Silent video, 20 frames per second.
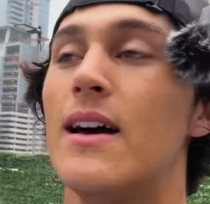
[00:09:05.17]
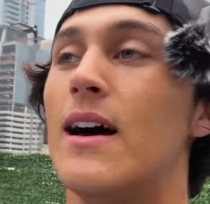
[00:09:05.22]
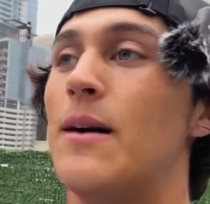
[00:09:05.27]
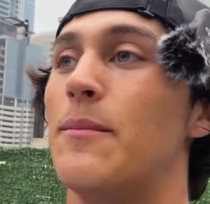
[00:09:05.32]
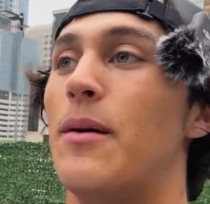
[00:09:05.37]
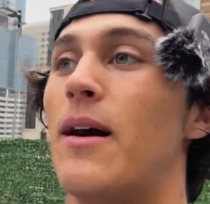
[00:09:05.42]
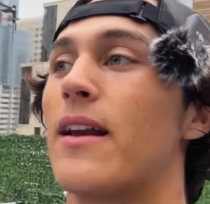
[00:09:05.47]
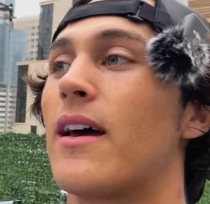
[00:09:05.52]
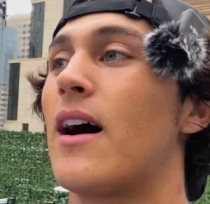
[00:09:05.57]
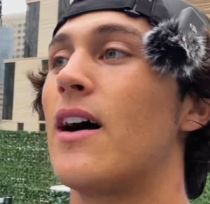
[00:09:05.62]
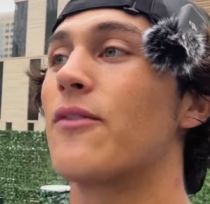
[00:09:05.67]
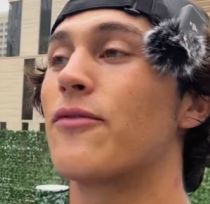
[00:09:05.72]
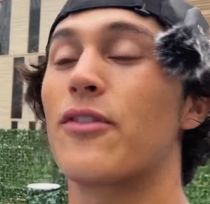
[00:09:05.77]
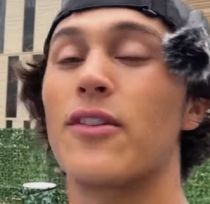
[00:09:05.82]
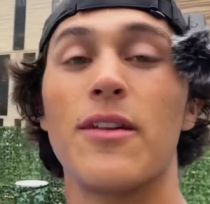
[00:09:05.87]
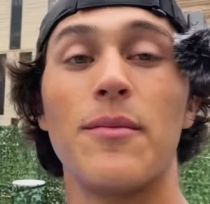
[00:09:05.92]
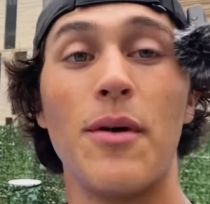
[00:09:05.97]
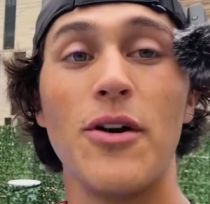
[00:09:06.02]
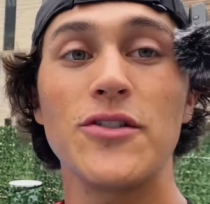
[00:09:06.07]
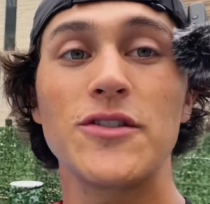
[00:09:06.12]
But for
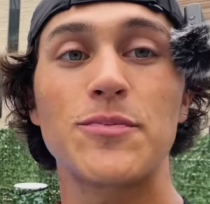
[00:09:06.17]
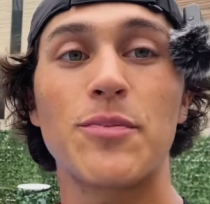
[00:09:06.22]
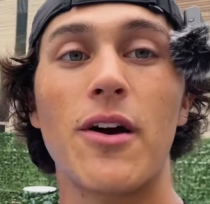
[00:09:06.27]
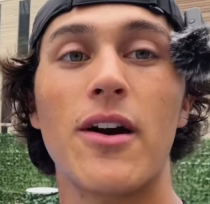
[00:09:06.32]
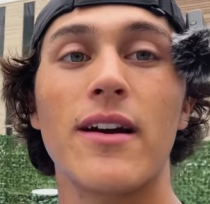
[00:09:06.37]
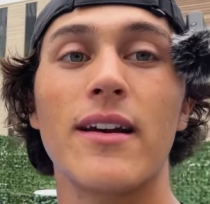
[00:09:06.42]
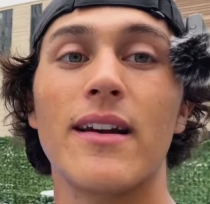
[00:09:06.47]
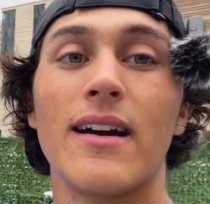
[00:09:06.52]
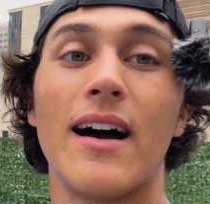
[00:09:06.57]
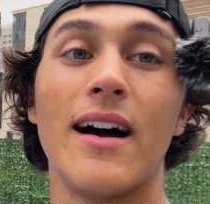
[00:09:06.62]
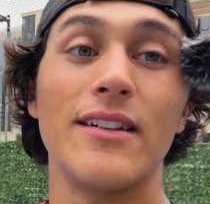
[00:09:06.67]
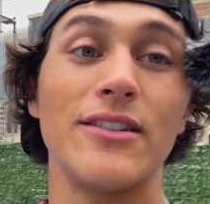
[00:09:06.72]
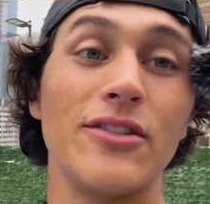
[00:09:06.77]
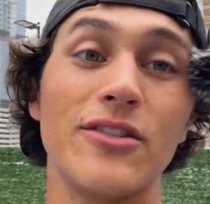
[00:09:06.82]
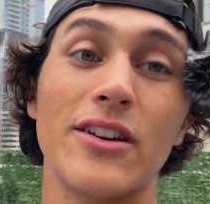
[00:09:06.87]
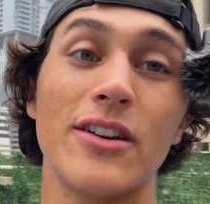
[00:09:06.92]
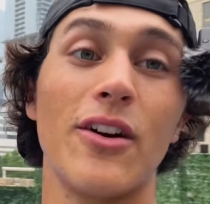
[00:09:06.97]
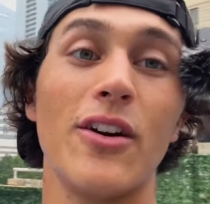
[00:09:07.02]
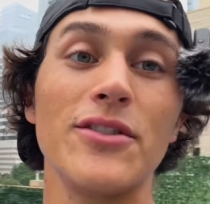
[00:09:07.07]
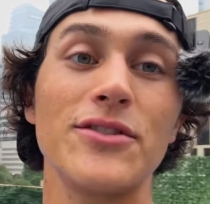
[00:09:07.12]
the most part, you
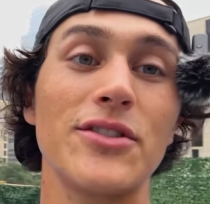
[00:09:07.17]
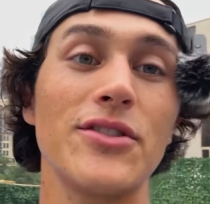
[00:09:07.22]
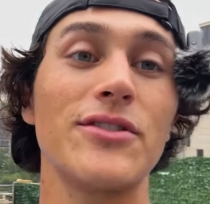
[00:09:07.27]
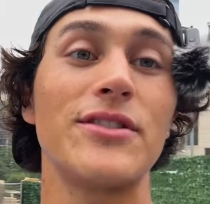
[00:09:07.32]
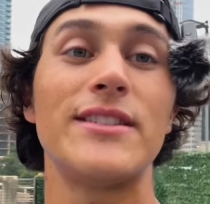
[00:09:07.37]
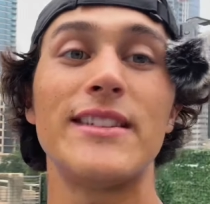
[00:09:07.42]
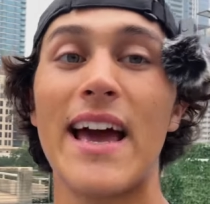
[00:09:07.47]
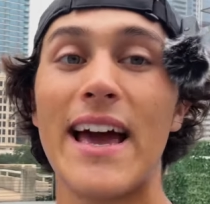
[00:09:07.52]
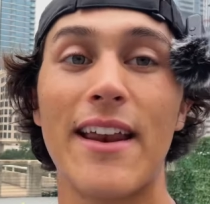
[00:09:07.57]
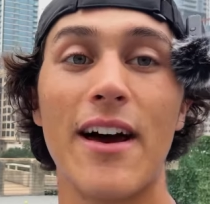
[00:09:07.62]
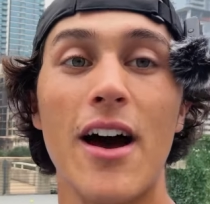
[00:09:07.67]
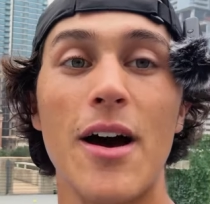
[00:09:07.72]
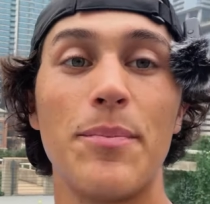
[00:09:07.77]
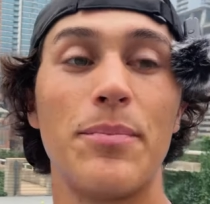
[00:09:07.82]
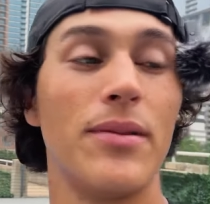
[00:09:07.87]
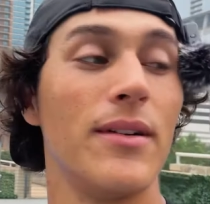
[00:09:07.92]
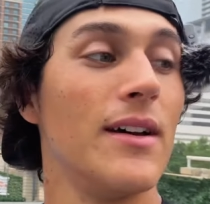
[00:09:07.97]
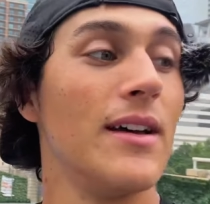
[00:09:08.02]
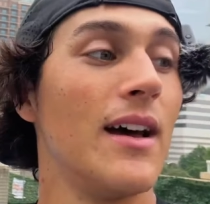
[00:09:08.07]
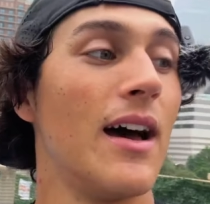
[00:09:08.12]
can also set up
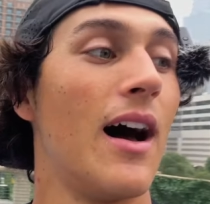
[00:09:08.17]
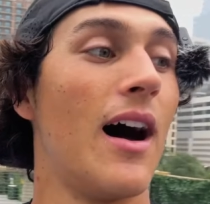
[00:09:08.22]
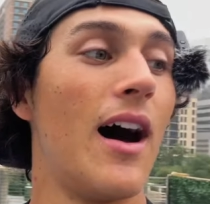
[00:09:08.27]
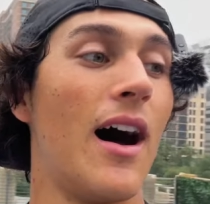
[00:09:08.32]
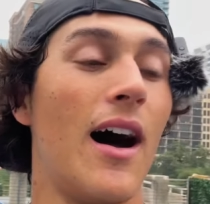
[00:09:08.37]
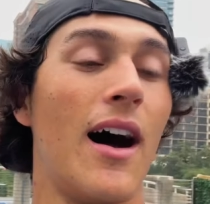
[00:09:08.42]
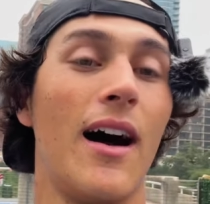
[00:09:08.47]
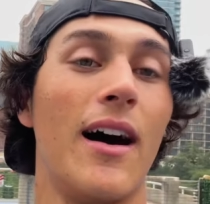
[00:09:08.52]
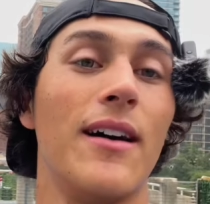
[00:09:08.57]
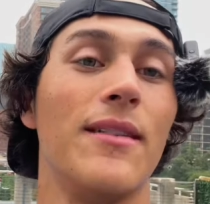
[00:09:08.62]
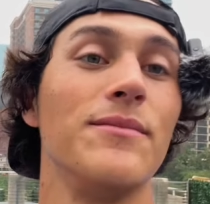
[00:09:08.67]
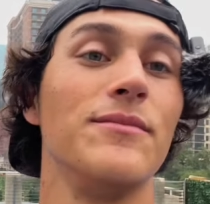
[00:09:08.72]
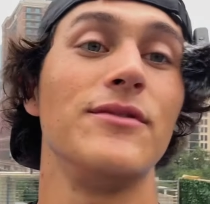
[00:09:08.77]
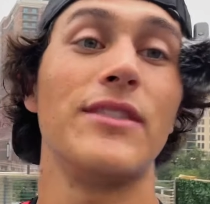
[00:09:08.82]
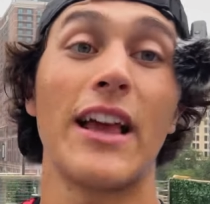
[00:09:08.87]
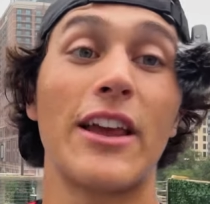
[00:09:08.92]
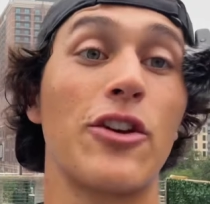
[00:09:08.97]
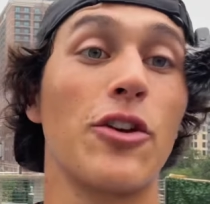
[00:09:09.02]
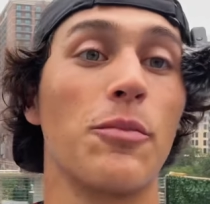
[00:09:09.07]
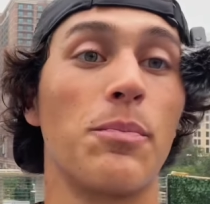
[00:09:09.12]

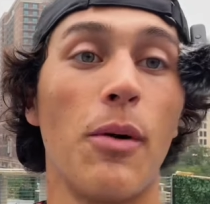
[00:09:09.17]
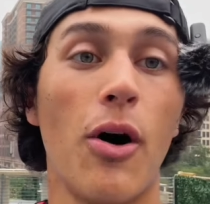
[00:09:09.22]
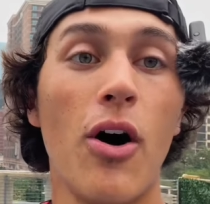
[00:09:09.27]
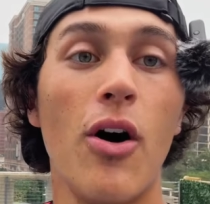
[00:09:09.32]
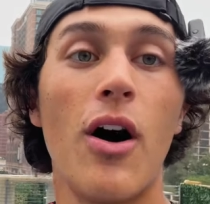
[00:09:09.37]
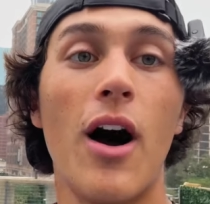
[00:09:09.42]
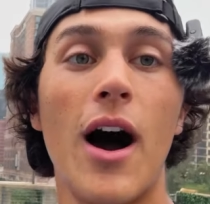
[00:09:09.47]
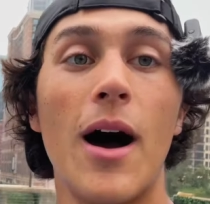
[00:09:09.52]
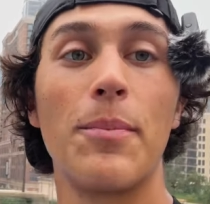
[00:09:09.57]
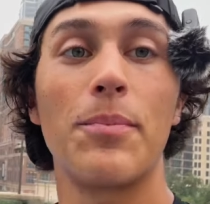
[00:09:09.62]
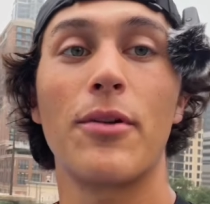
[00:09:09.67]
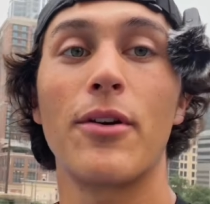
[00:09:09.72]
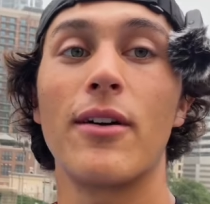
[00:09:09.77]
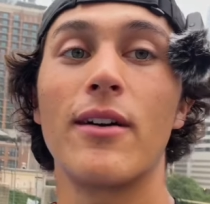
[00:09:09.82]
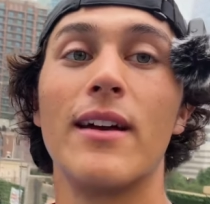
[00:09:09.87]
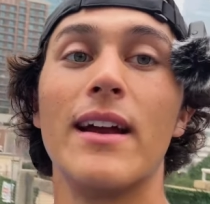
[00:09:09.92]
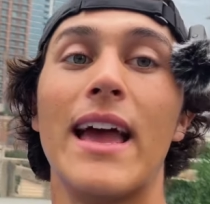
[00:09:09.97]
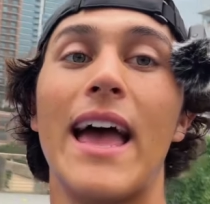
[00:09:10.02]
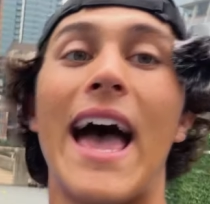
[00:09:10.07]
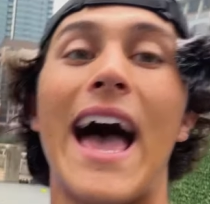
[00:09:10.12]
like your ball hopper
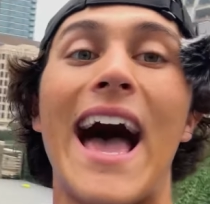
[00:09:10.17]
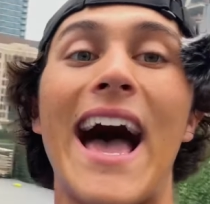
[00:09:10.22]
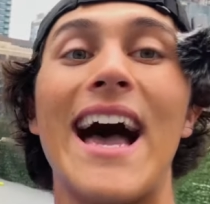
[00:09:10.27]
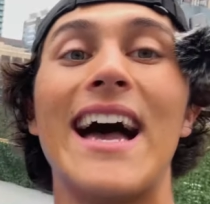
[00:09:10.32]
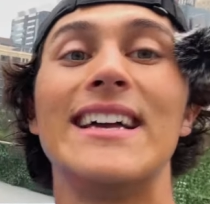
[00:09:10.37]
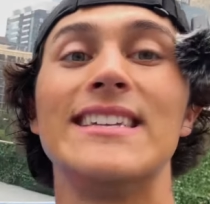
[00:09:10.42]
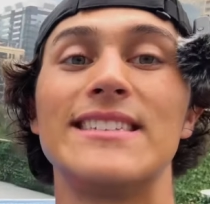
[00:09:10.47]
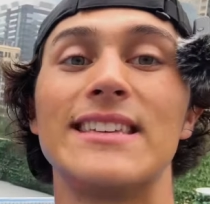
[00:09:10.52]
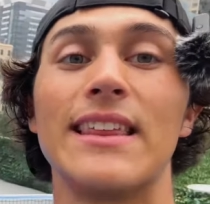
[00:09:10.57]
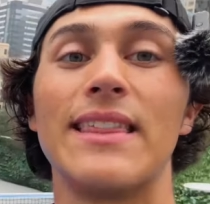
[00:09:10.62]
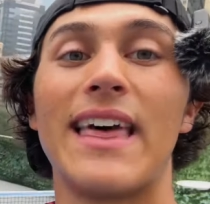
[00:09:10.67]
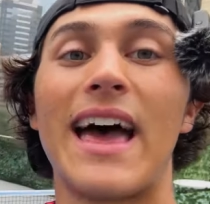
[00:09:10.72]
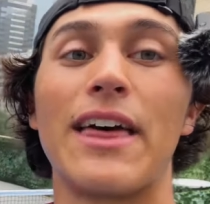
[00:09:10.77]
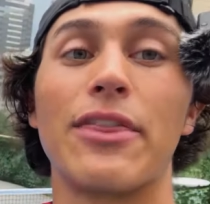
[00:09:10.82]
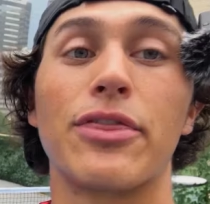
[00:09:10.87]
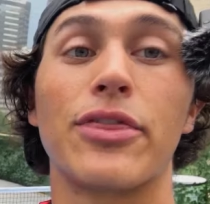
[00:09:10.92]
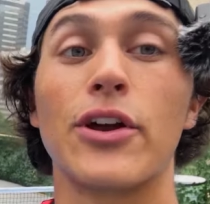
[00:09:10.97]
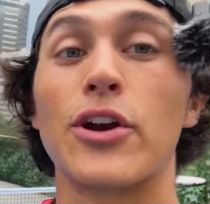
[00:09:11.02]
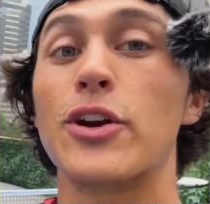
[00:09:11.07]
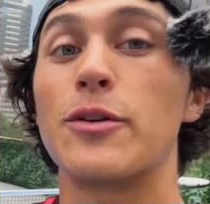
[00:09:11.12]
as that
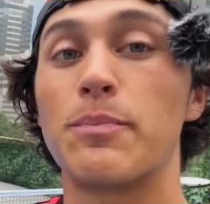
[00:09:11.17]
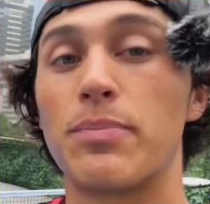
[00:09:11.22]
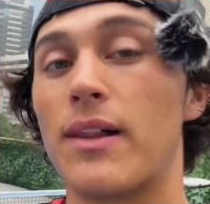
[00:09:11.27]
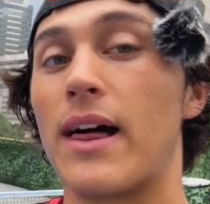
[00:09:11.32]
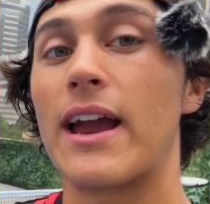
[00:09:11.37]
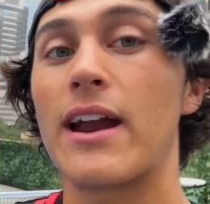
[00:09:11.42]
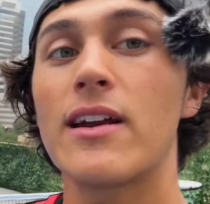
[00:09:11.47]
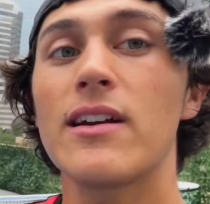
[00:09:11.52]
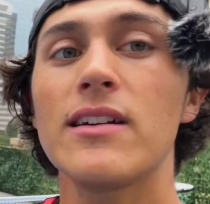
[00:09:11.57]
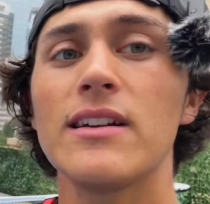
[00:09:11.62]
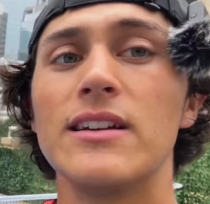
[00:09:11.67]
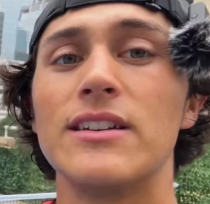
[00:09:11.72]
third player.